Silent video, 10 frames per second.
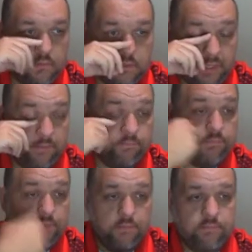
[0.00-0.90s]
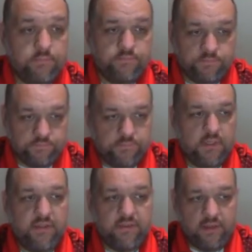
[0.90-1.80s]
Yeah,
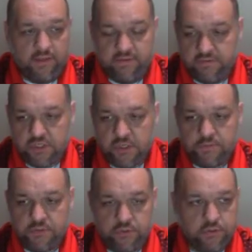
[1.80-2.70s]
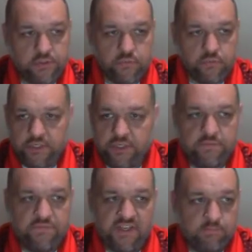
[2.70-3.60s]
I think the sharpshooter is a really good
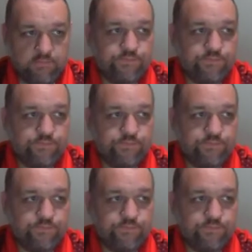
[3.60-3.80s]
feat.